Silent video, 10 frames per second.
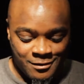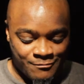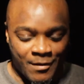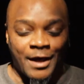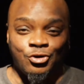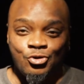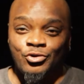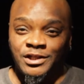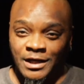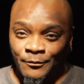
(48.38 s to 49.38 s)
My new
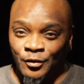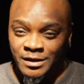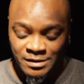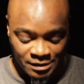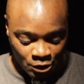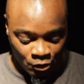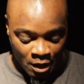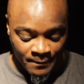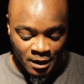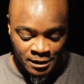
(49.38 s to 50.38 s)
camera is here.
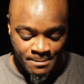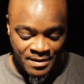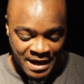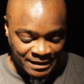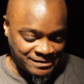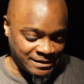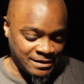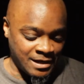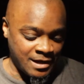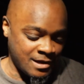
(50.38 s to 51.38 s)
I'm
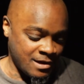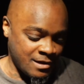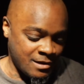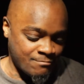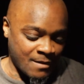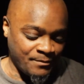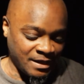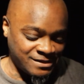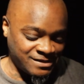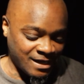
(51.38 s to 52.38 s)
unboxing my
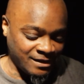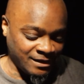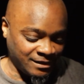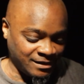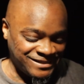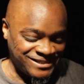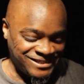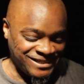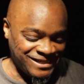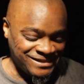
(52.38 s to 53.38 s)
Panasonic
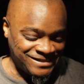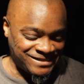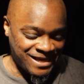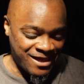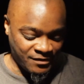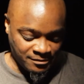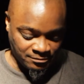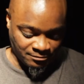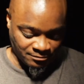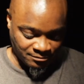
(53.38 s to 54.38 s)
G7
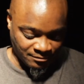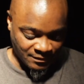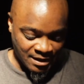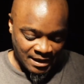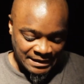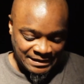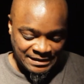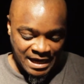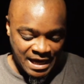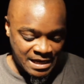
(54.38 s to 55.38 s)

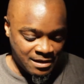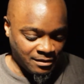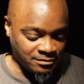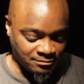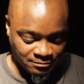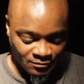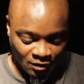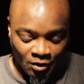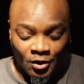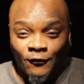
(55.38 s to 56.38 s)
K
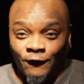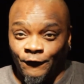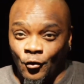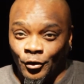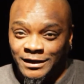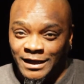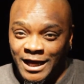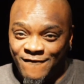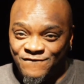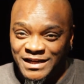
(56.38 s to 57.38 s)

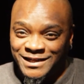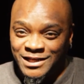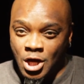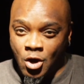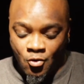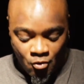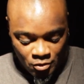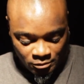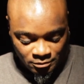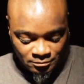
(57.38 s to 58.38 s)
4K video
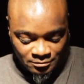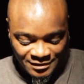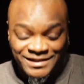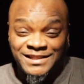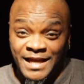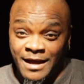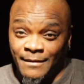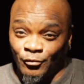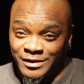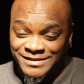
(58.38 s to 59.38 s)

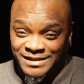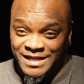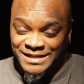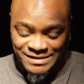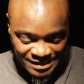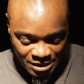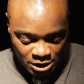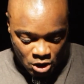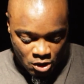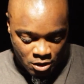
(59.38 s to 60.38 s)
camera
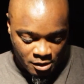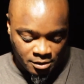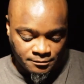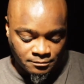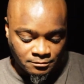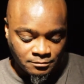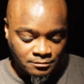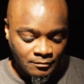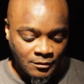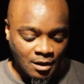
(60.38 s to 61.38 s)
DSLR.
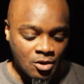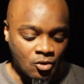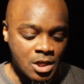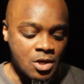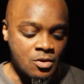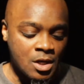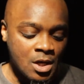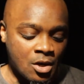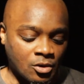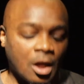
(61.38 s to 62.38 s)
Hold on.
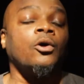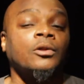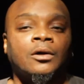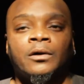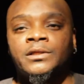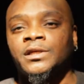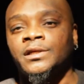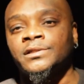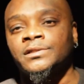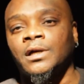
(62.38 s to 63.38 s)
Oh Lord
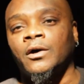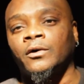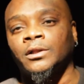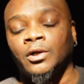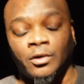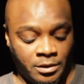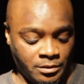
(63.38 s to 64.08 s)
Jesus. Oh Lord.